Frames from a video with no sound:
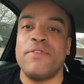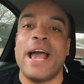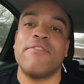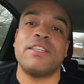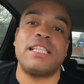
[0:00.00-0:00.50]
If you
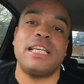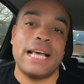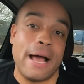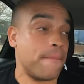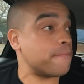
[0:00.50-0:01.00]
haven't
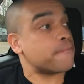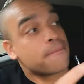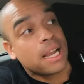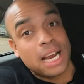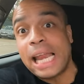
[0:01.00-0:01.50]
seen that,
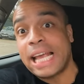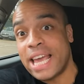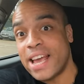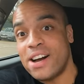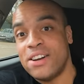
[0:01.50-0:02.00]
click
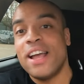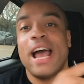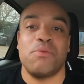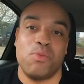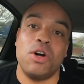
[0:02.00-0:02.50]
here
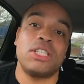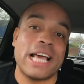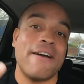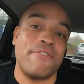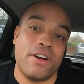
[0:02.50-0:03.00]
and watch
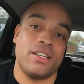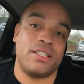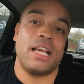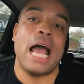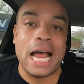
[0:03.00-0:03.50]
that
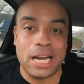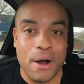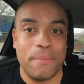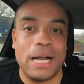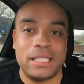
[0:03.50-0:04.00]
first and
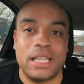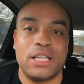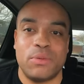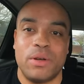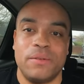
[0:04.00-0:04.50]
come back to
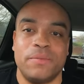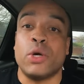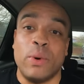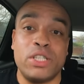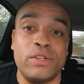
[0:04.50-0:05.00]
this one.
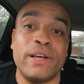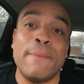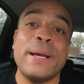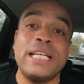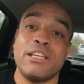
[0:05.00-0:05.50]
So once you've
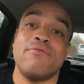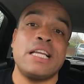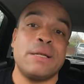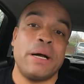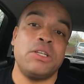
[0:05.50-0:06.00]
done basic
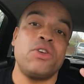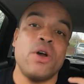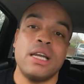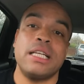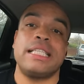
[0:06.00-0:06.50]
roundabouts,
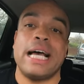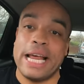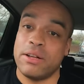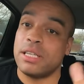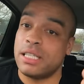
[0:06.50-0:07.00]
you
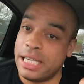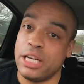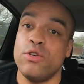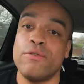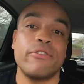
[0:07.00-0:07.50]
understand how to
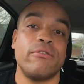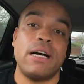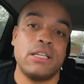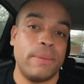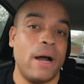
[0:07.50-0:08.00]
signal for a
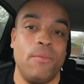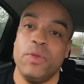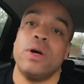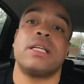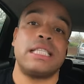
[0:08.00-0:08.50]
roundabout,
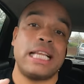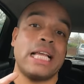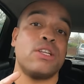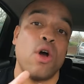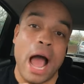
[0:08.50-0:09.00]
you
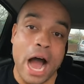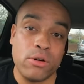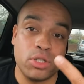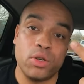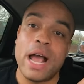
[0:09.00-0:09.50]
understand
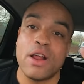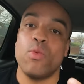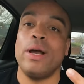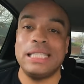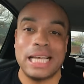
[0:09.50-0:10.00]
how to
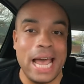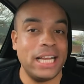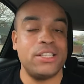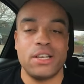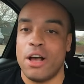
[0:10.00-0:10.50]
and when to
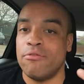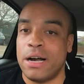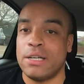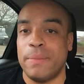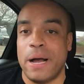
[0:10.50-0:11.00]
enter a
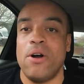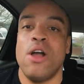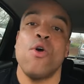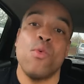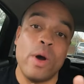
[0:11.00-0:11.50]
roundabout,
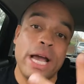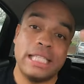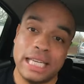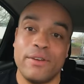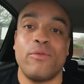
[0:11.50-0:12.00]
where
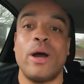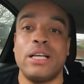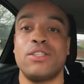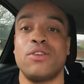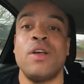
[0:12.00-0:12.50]
to give
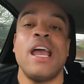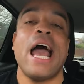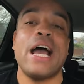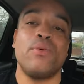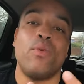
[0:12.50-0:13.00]
way to,
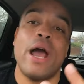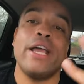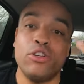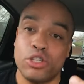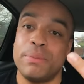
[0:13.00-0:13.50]
and
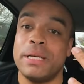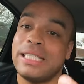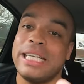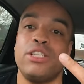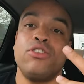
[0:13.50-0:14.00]
where you should
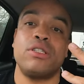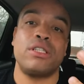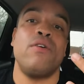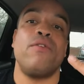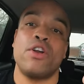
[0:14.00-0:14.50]
position
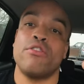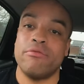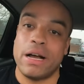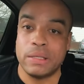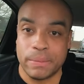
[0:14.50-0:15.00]
yourself on a
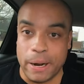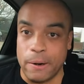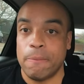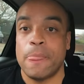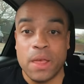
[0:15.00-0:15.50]

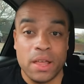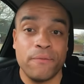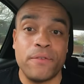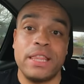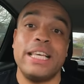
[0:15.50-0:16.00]
roundabout.
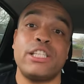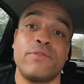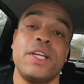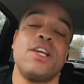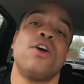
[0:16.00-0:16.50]
For
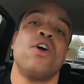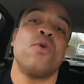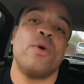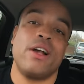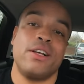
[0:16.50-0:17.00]
this video,
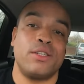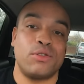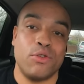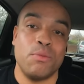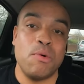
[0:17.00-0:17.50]
we're going to
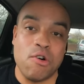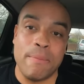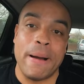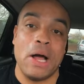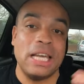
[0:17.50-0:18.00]
talk
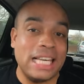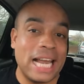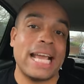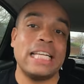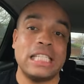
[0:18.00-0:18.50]
more about
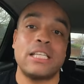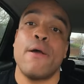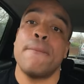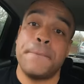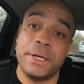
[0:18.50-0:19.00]
lanes,
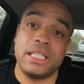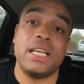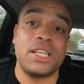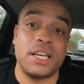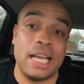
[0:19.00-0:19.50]

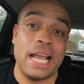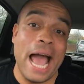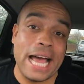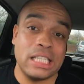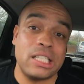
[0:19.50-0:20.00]
positioning,
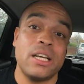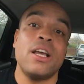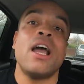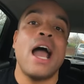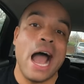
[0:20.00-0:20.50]
and
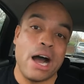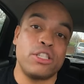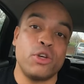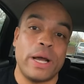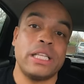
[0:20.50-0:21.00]
how
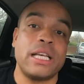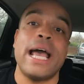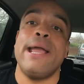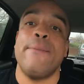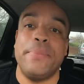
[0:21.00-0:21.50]
to
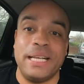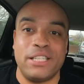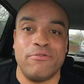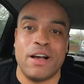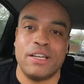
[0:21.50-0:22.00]
enter a
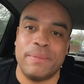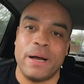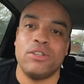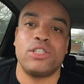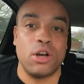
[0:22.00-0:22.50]
busy
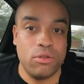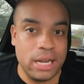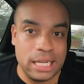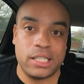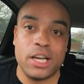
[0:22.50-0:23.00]
roundabout. So
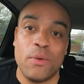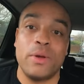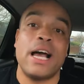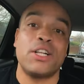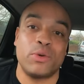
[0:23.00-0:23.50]
let's start
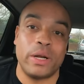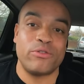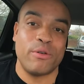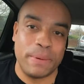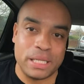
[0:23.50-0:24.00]
with how to
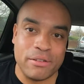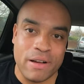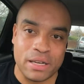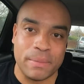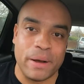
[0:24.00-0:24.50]
enter a busy
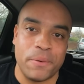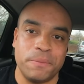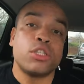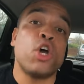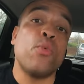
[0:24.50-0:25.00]
roundabout.
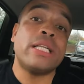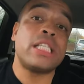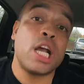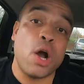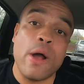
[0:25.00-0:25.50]
So when
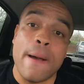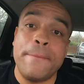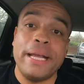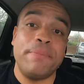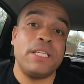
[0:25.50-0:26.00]
to go at a
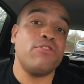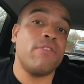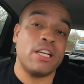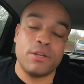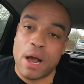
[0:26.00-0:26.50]
big busy
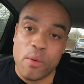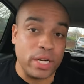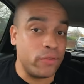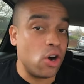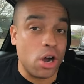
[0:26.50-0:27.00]
roundabout
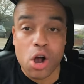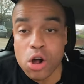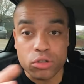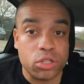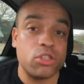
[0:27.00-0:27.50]
when you've got a
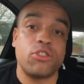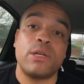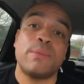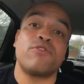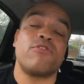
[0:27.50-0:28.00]
constant
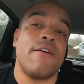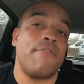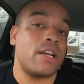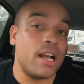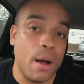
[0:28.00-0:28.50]
stream of
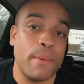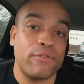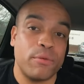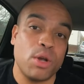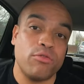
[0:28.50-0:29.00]
traffic coming
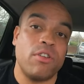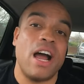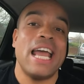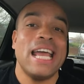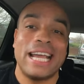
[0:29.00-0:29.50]
from your
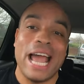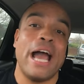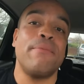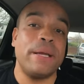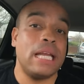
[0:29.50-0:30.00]
right
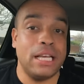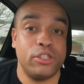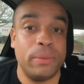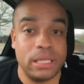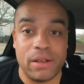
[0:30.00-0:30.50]
can be a
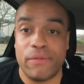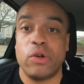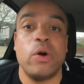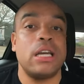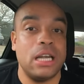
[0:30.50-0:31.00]
little bit
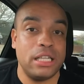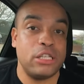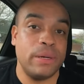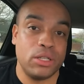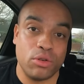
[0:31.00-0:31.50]
difficult and a
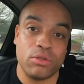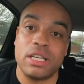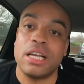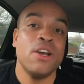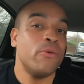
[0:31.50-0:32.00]
little bit
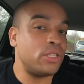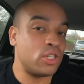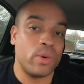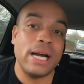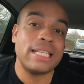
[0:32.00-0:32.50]
daunting, which
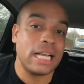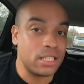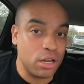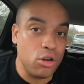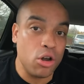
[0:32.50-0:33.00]
is why it
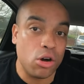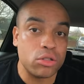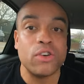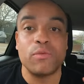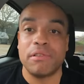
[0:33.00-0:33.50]
takes a
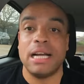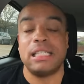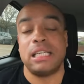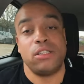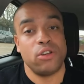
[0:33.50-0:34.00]
lot of practice.